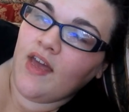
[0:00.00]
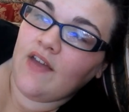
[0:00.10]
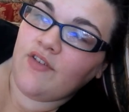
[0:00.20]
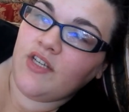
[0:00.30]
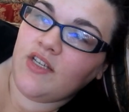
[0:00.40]

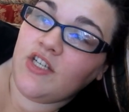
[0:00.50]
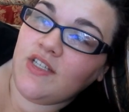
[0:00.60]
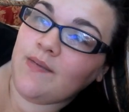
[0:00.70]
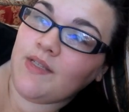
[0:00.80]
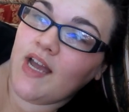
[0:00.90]
If she
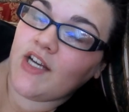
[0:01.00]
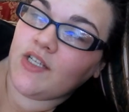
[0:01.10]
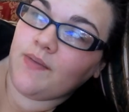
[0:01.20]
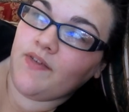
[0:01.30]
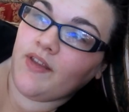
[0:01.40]
seems to
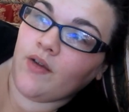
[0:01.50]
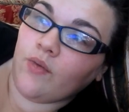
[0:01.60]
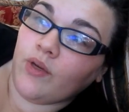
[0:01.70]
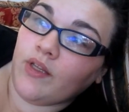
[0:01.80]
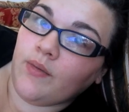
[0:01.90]
actually be
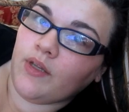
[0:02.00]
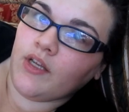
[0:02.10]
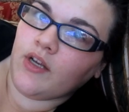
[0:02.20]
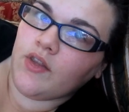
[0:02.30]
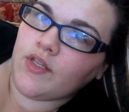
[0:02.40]
feeling really, really
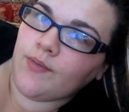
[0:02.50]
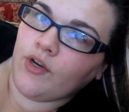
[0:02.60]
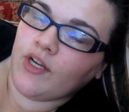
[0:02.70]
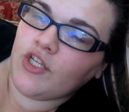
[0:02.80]
good this morning.